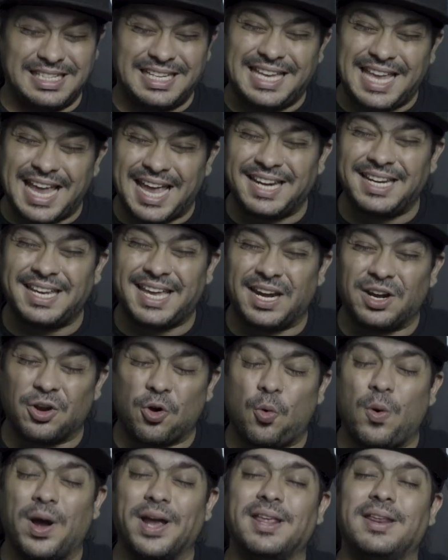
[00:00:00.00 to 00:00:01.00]
can get
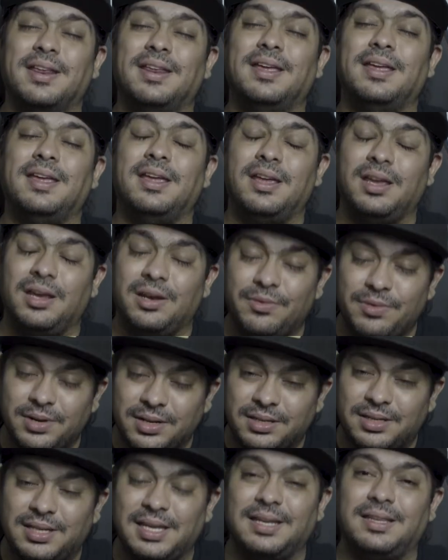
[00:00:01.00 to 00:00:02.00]
quite
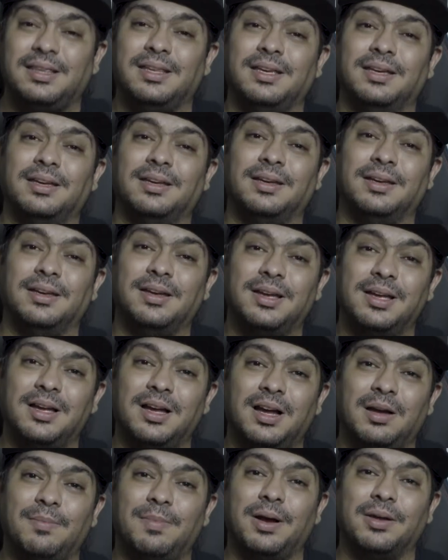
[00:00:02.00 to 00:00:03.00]
irritating
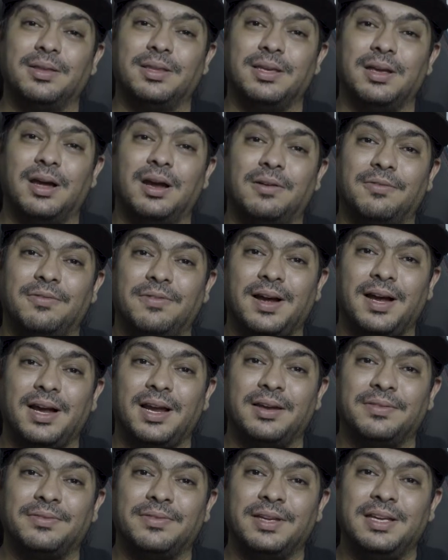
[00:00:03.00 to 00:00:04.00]
about the
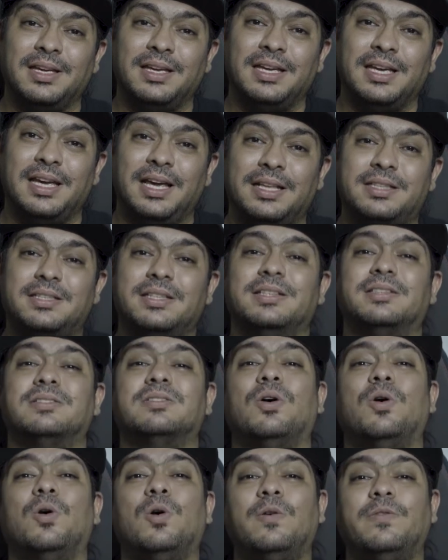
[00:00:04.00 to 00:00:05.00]
R5, it's its
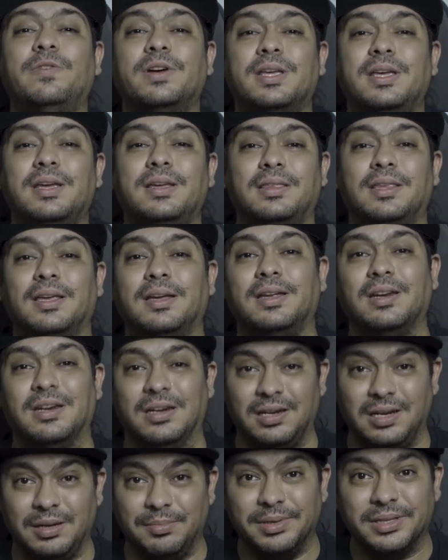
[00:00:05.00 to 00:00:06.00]
overheating
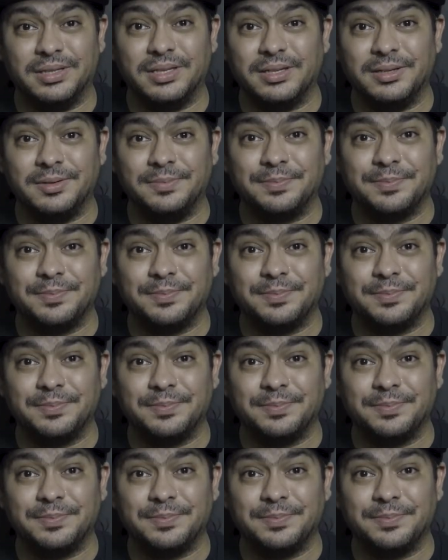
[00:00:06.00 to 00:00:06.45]
limiter.